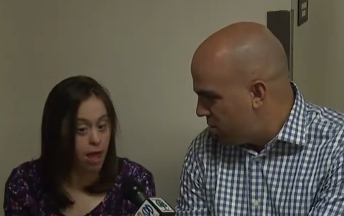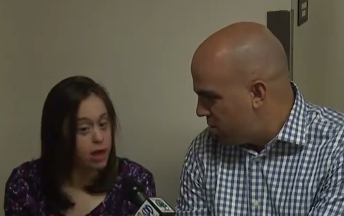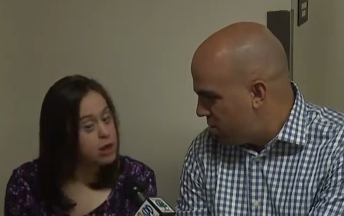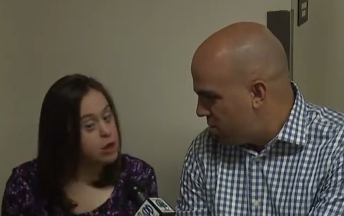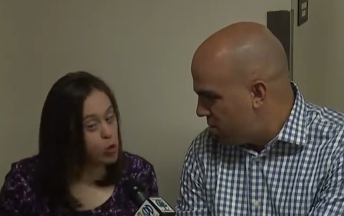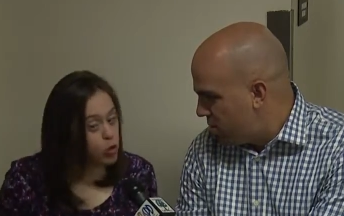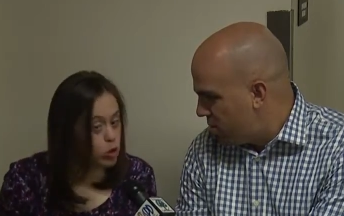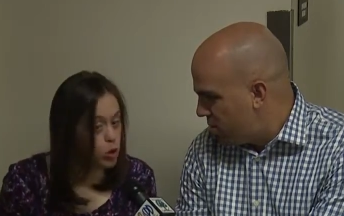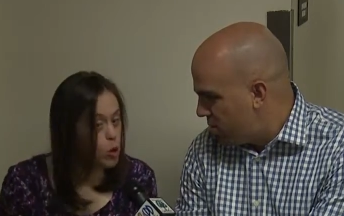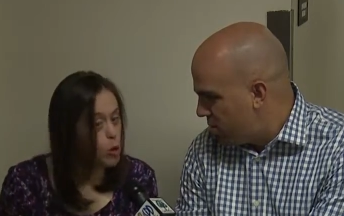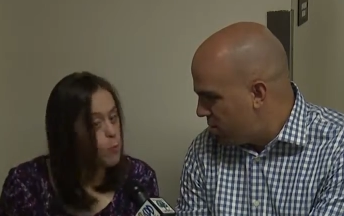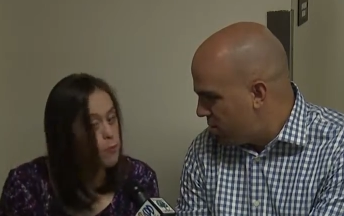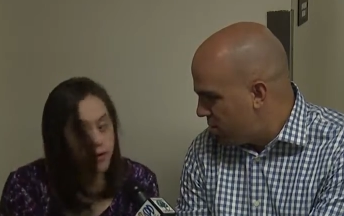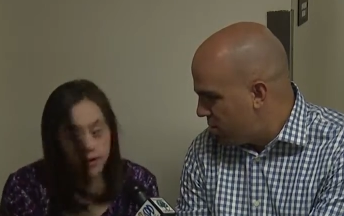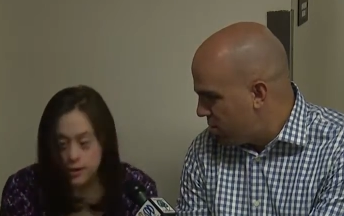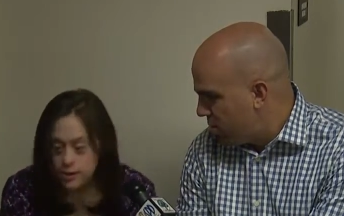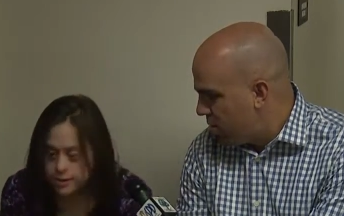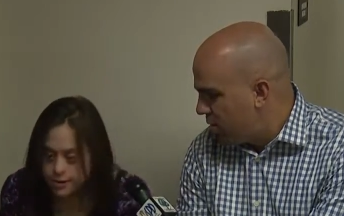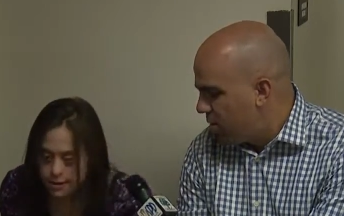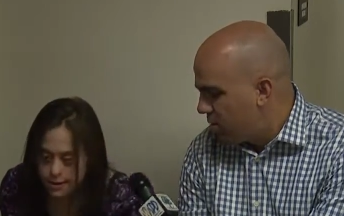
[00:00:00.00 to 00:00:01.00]
Speaker 1: YouTube.
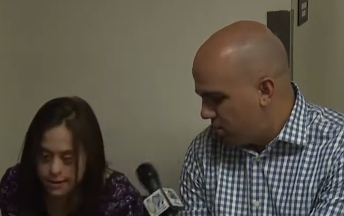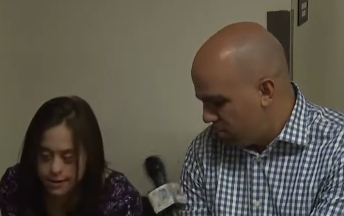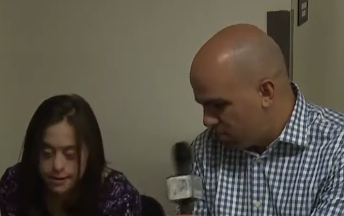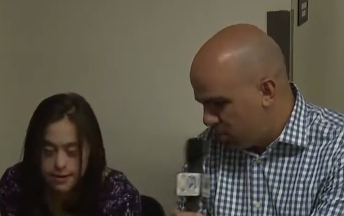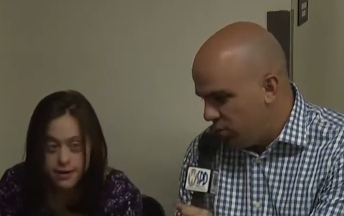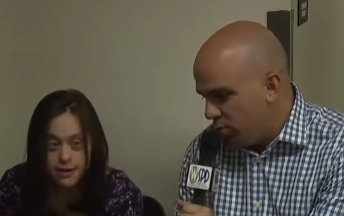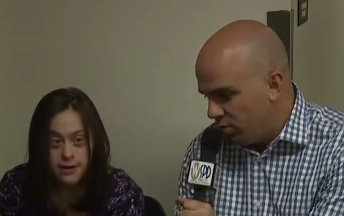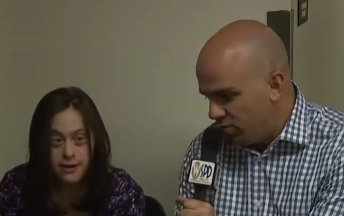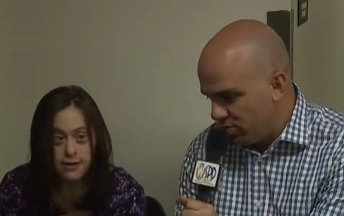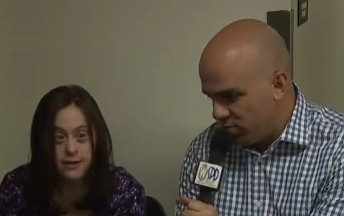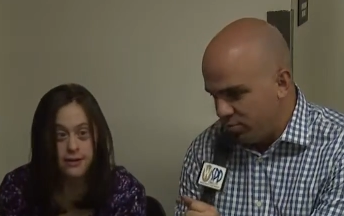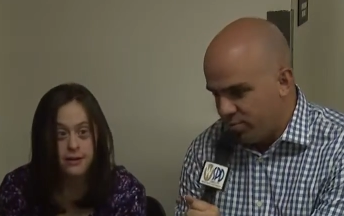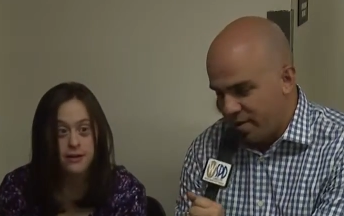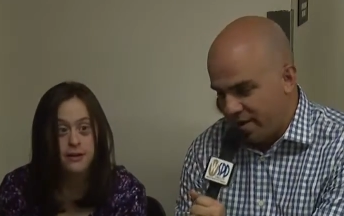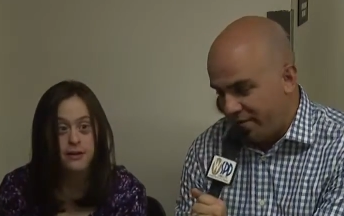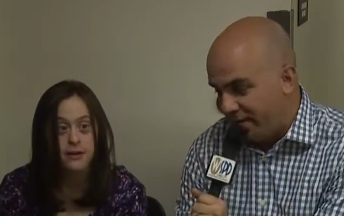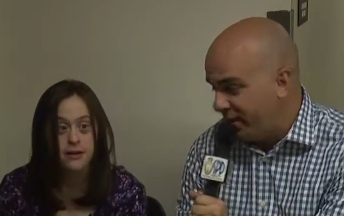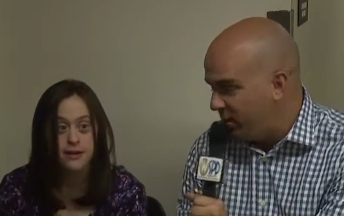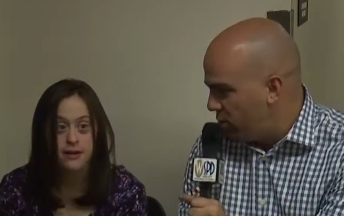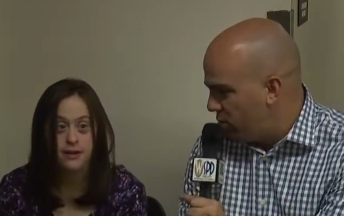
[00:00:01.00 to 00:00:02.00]
Speaker 2: YouTube. I
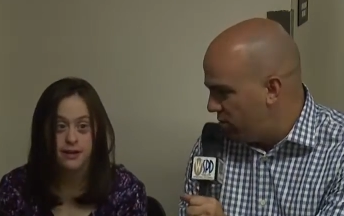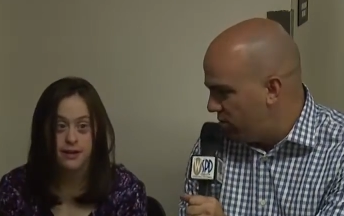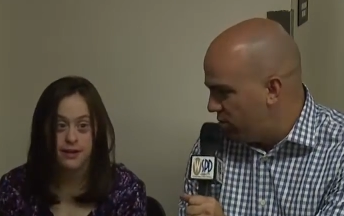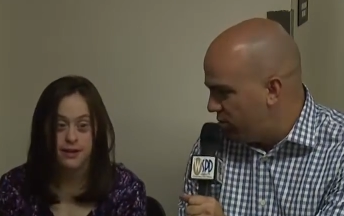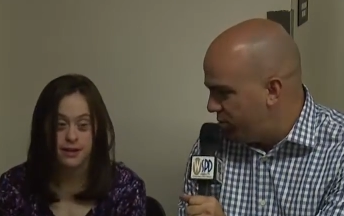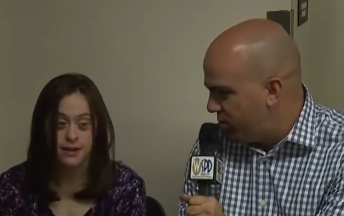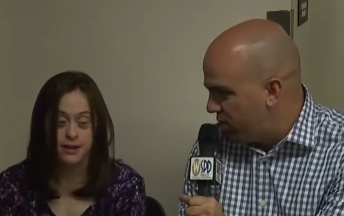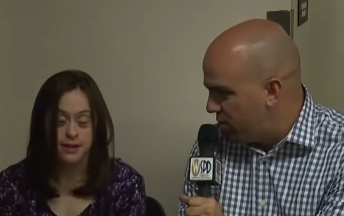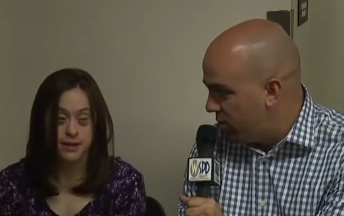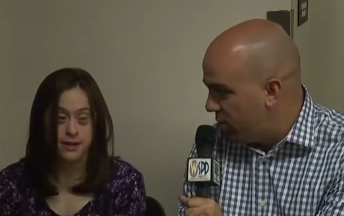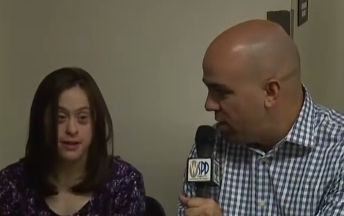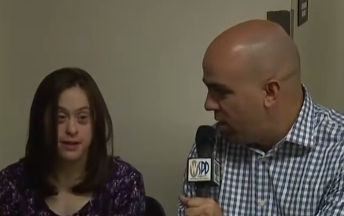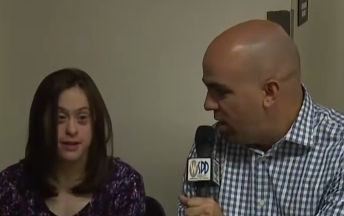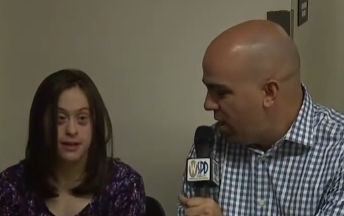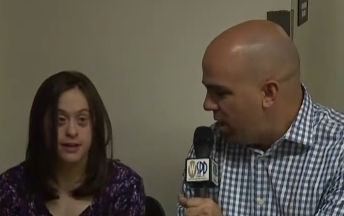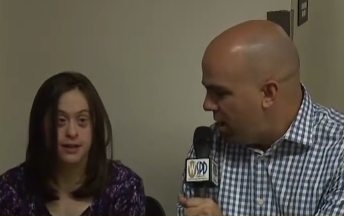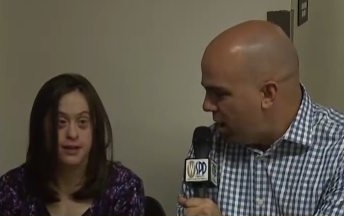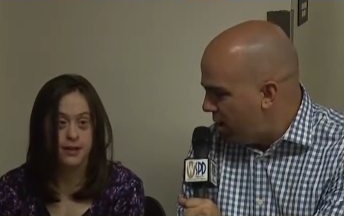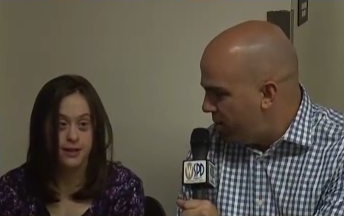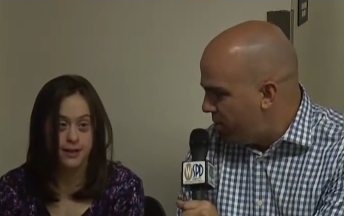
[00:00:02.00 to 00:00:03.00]
like YouTube too.
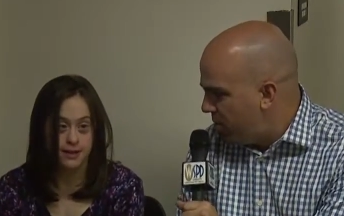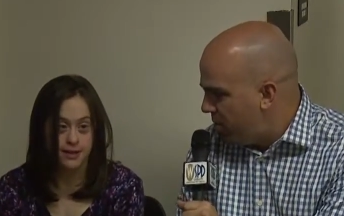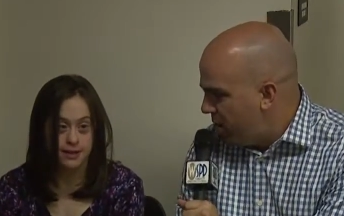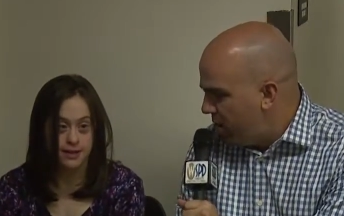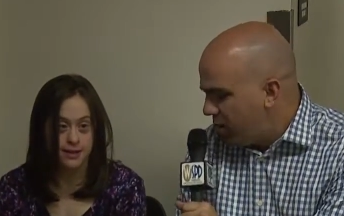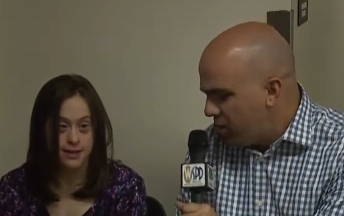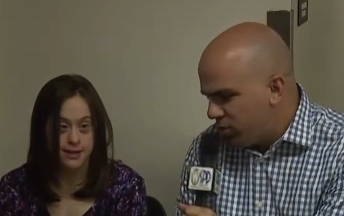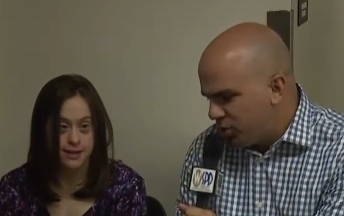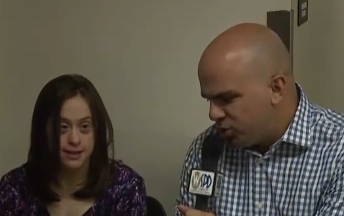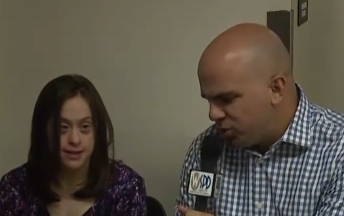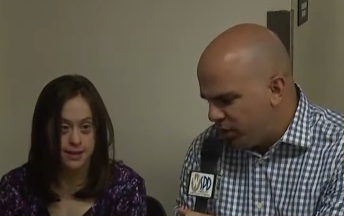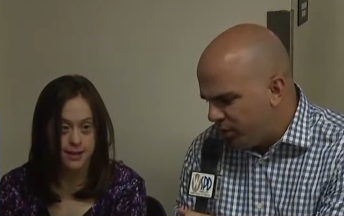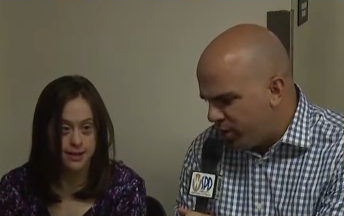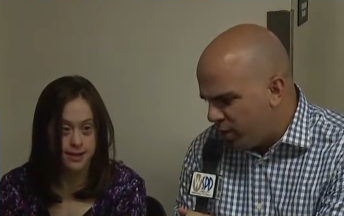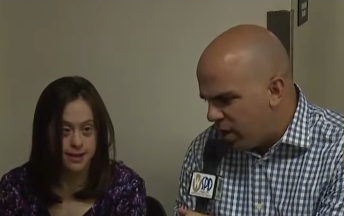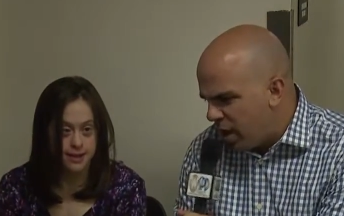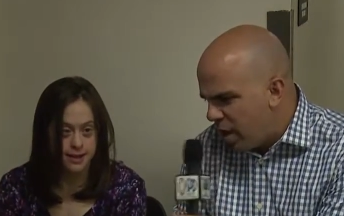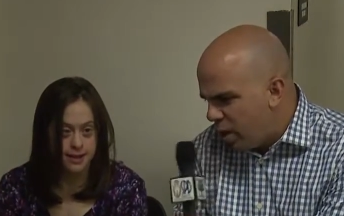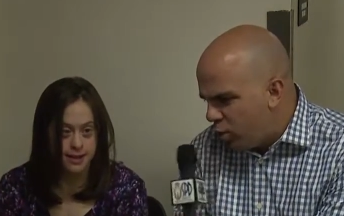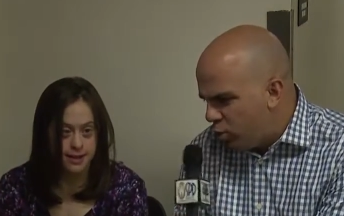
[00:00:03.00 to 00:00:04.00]
Um, question for you:
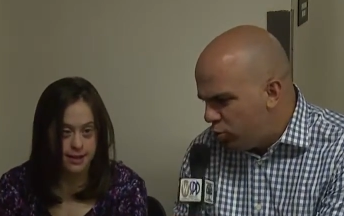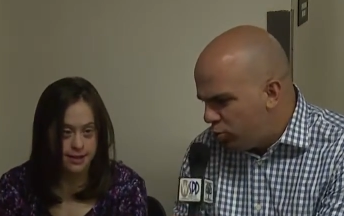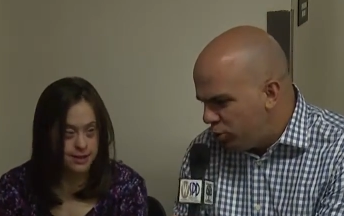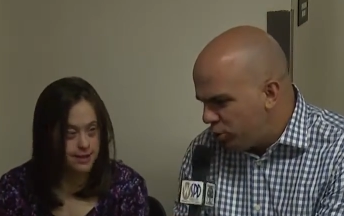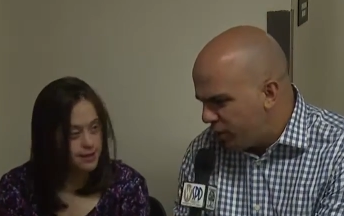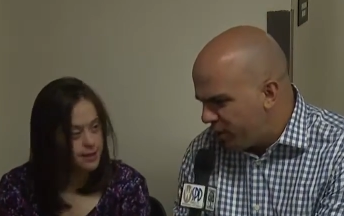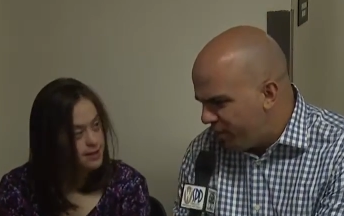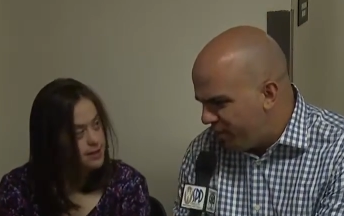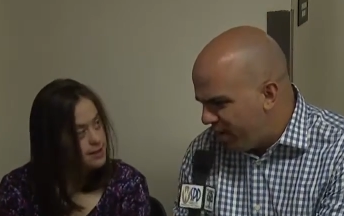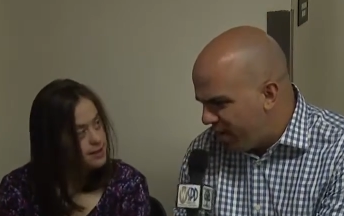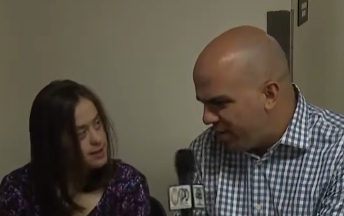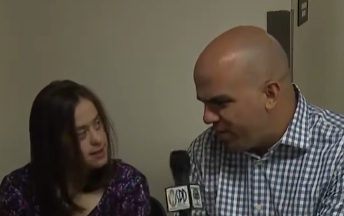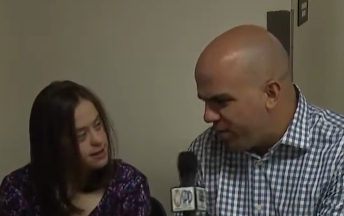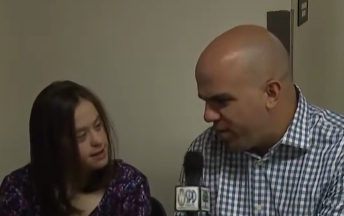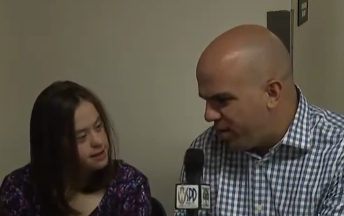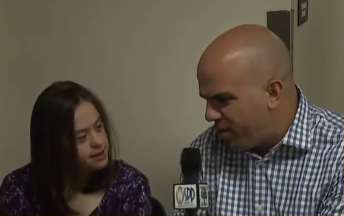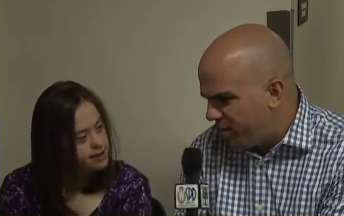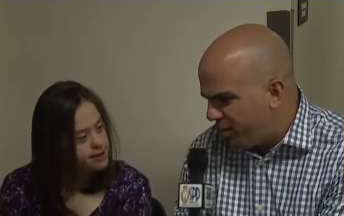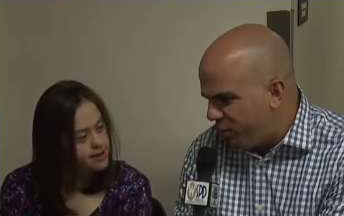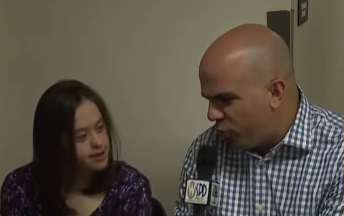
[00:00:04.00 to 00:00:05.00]
Who's your
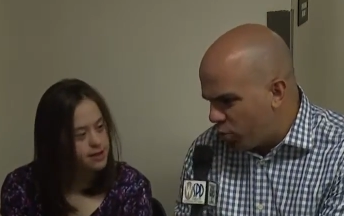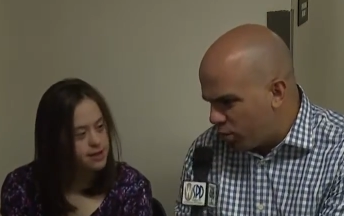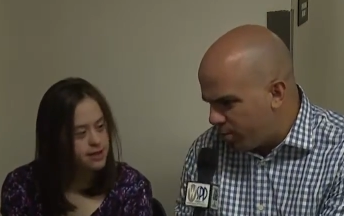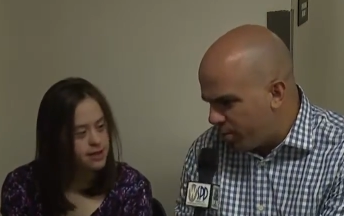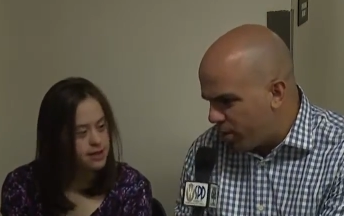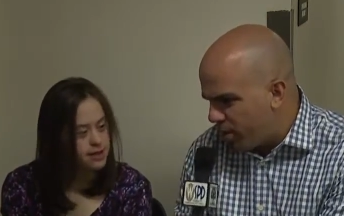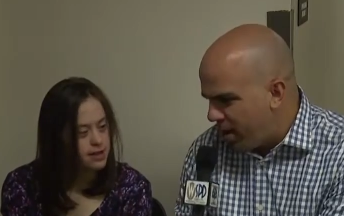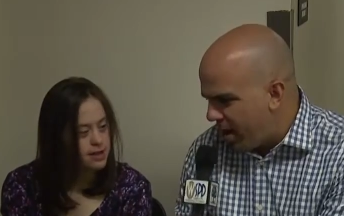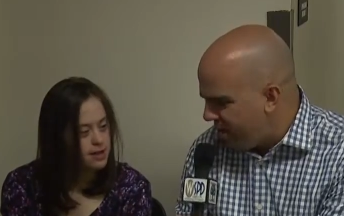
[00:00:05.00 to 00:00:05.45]
favorite former